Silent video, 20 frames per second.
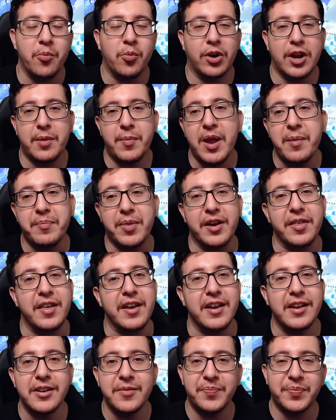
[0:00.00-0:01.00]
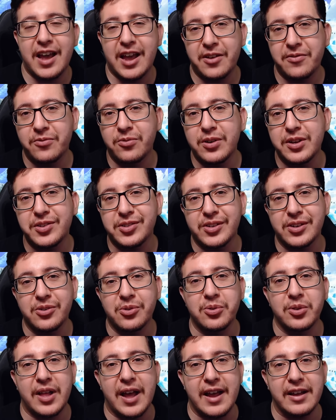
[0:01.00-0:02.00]
what I meant by that, every
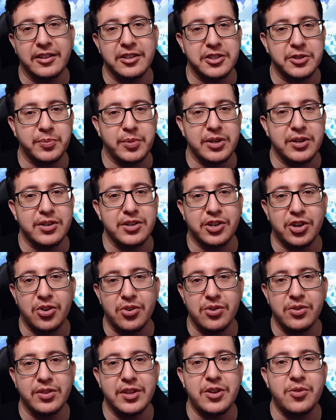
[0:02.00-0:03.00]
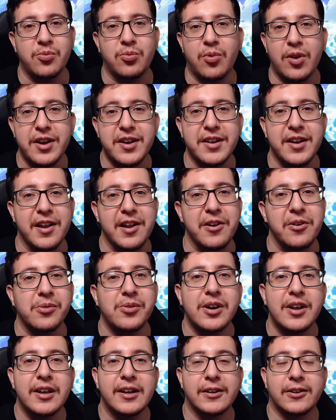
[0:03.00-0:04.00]
single Alex player currently right now
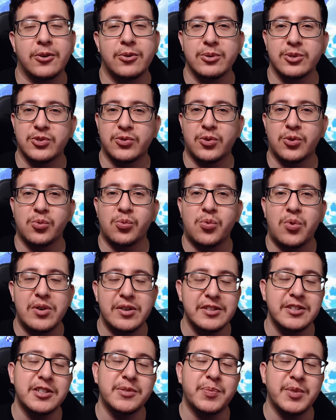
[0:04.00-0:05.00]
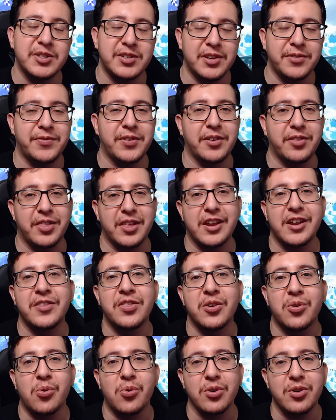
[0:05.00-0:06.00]
goes for one specific thing in
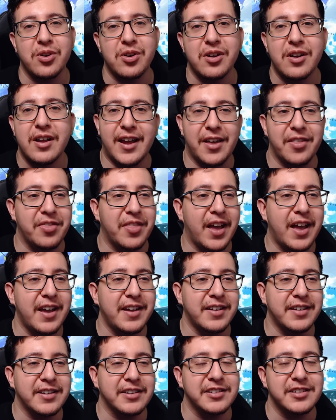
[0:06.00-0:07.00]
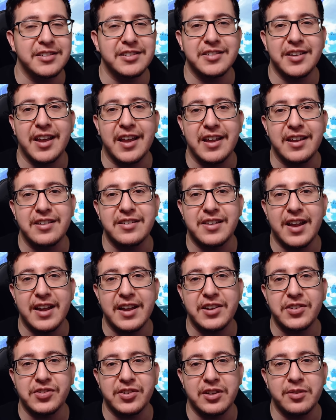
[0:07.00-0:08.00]
the corner, and that is a
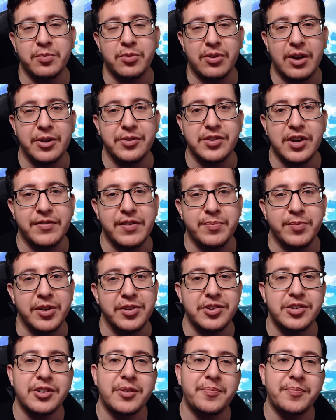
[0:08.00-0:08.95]
dash up crouch heavy punch.